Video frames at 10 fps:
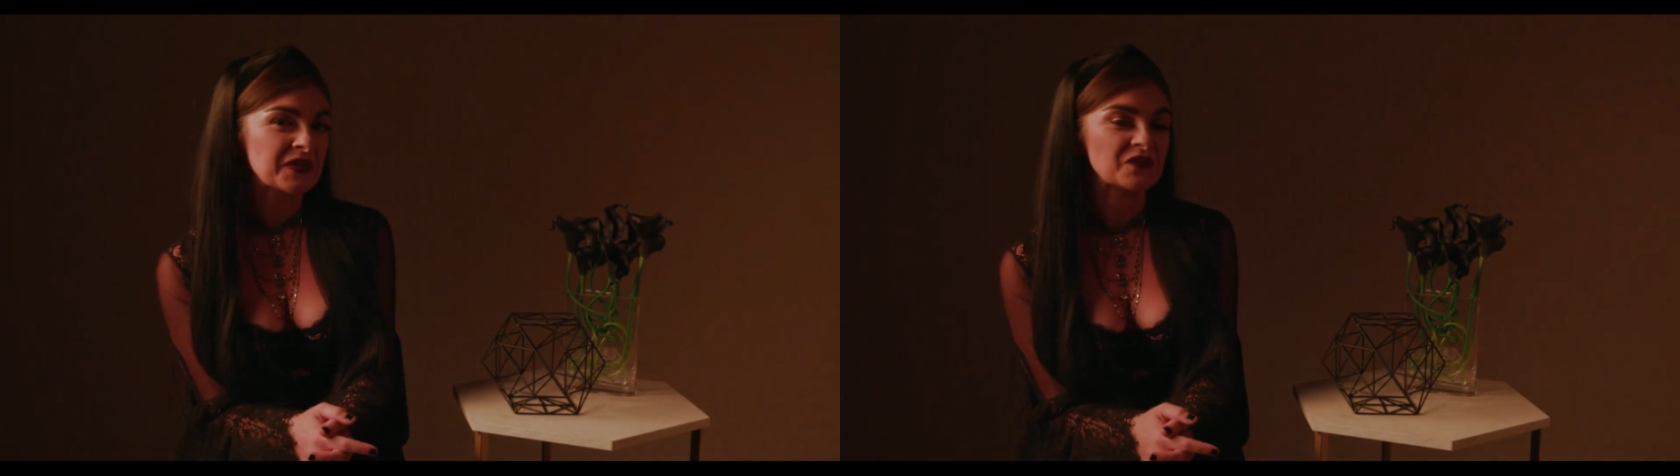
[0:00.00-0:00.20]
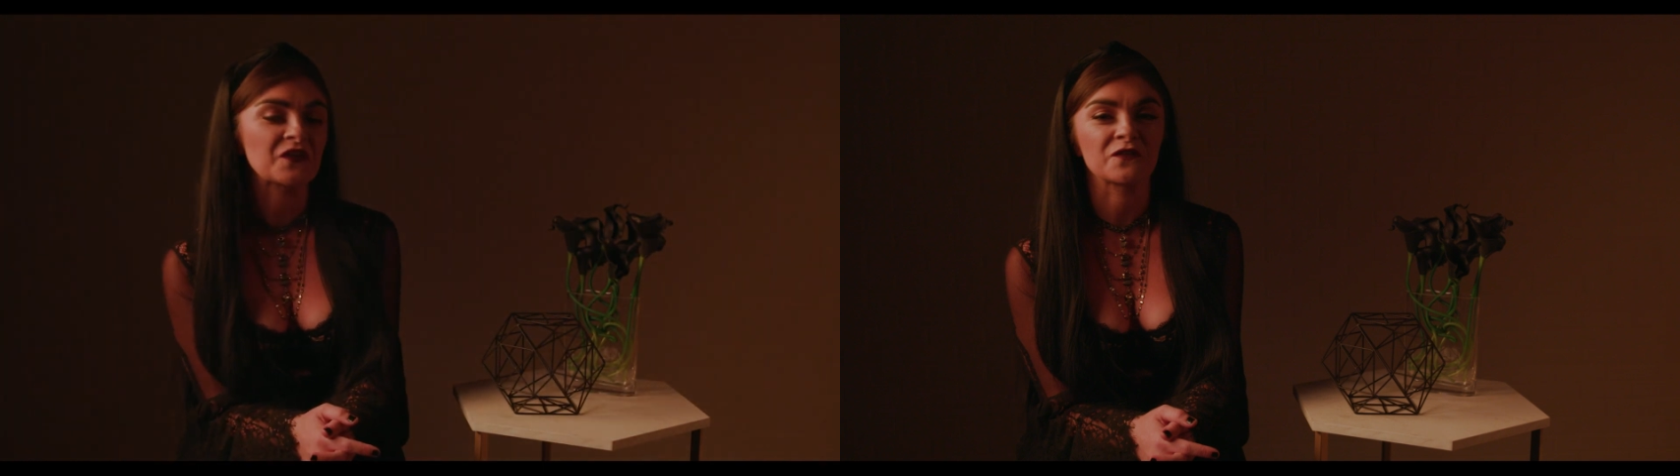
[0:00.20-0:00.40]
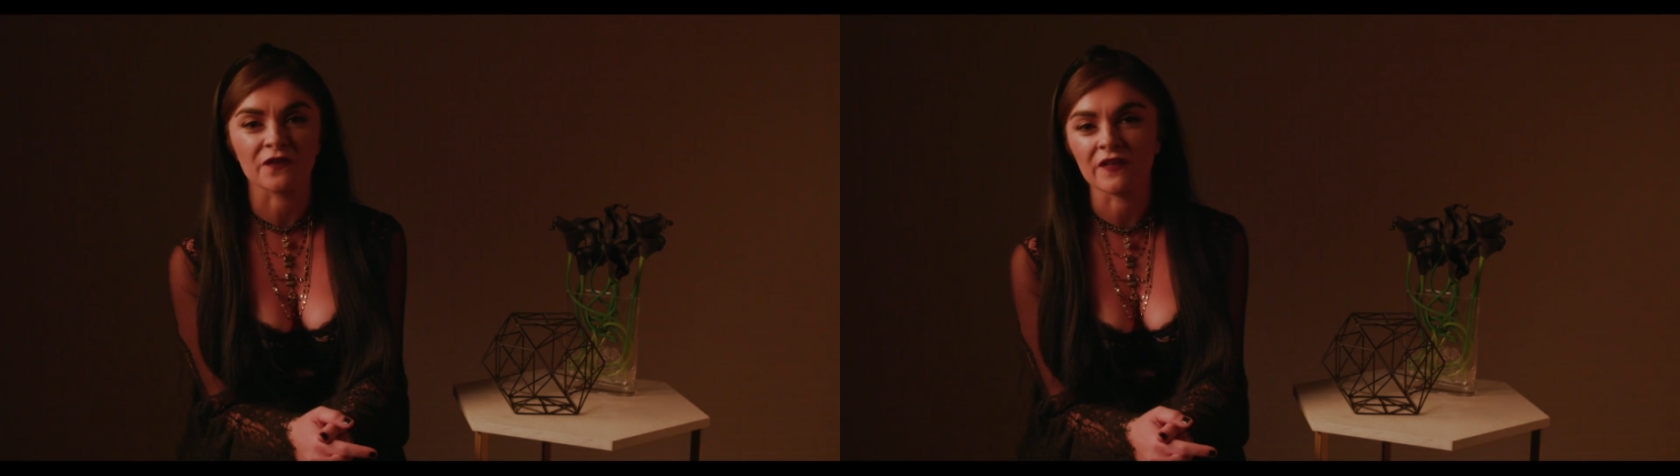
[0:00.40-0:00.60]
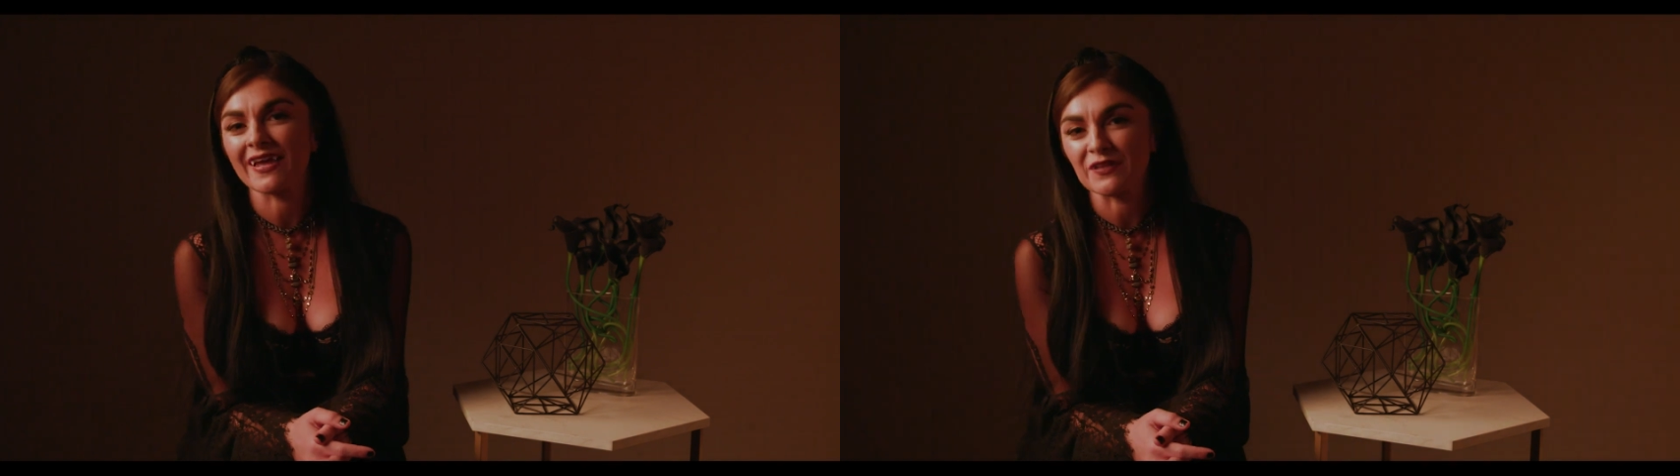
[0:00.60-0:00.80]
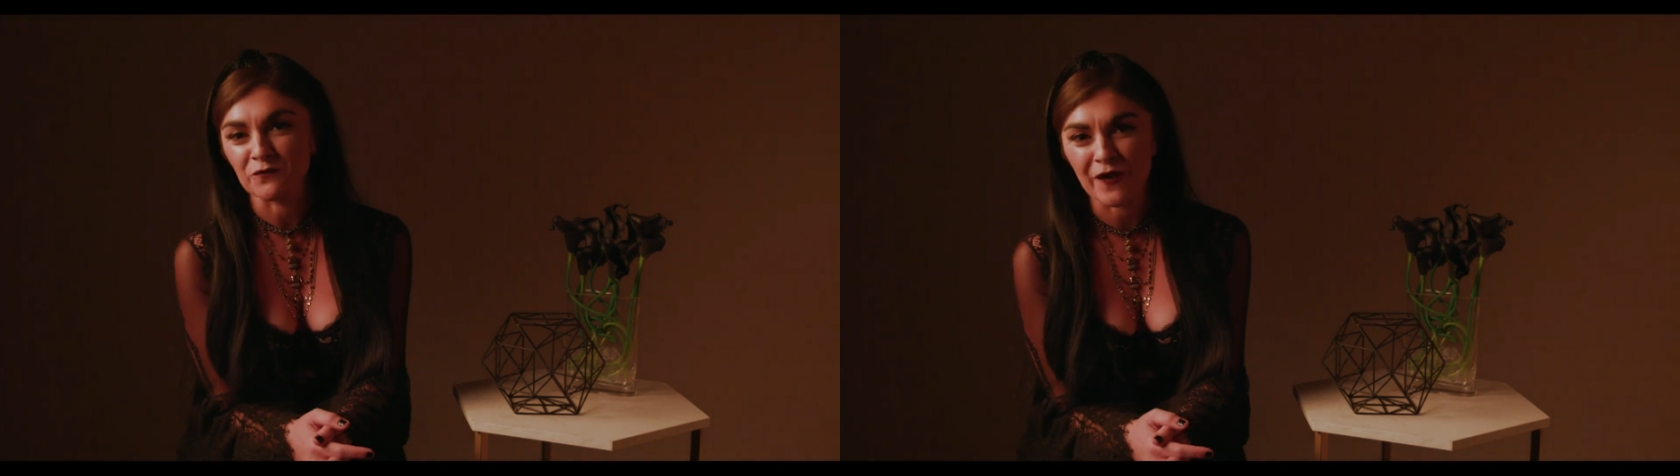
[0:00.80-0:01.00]
eternal
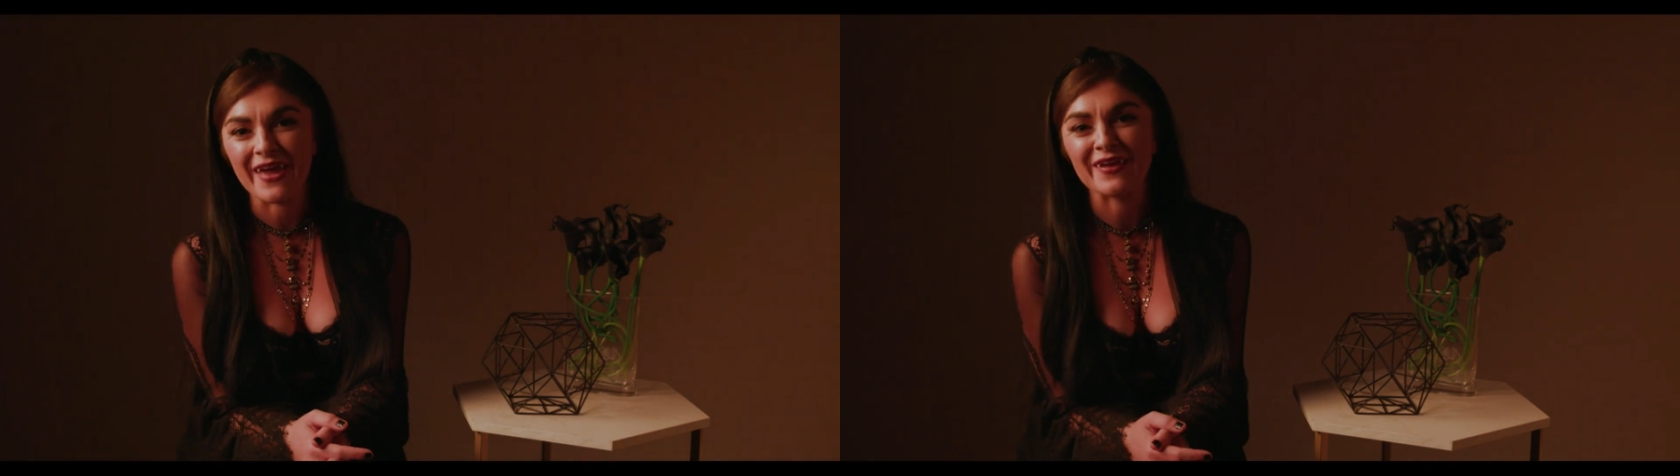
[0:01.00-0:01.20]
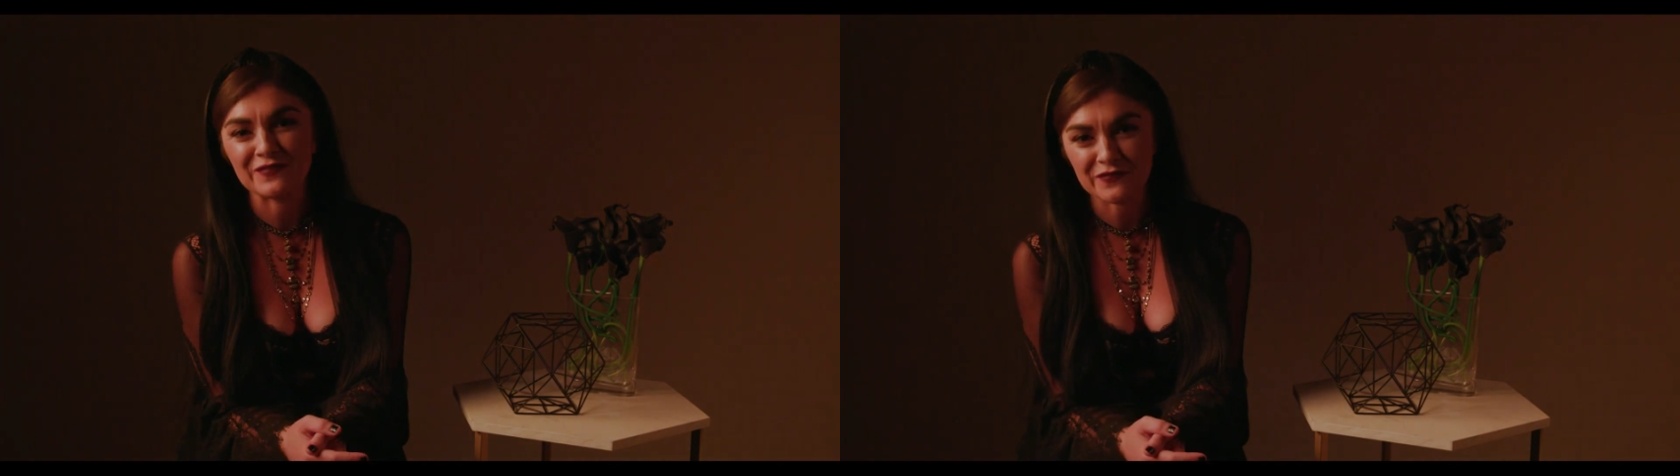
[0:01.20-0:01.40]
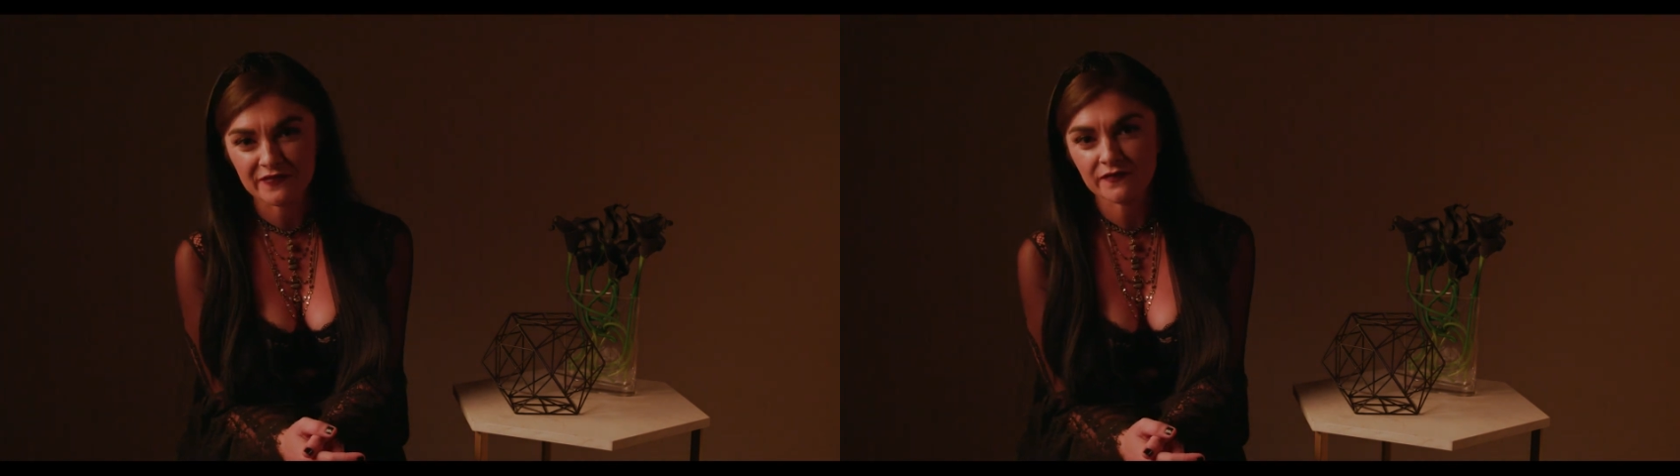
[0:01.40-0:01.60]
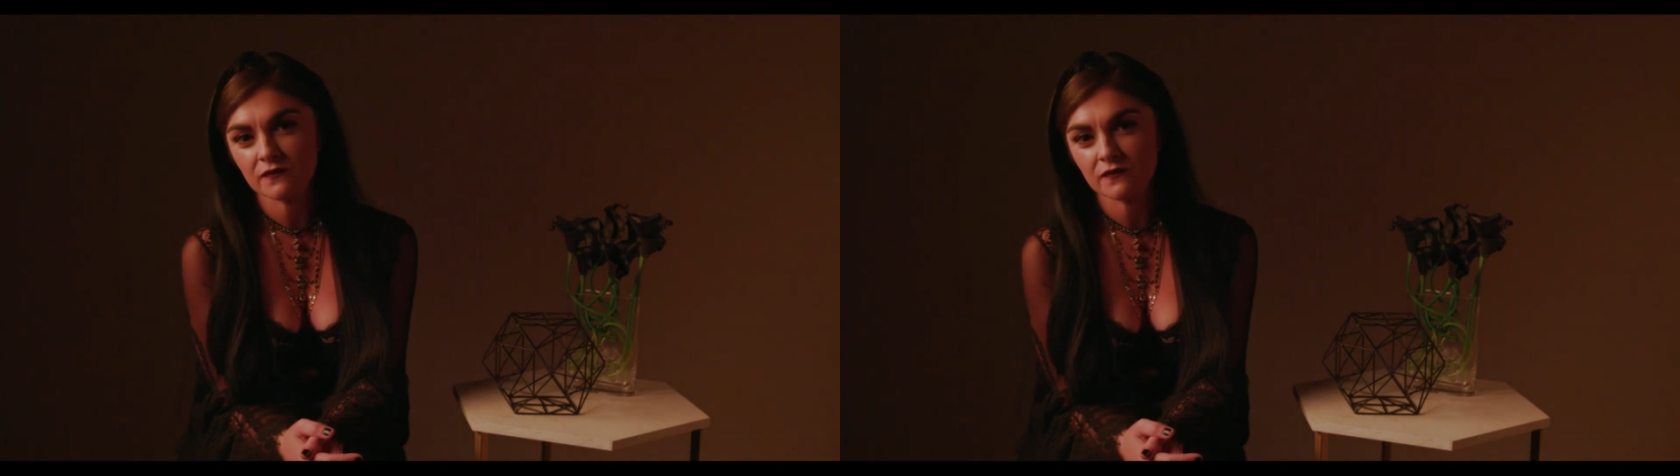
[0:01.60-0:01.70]
unrest.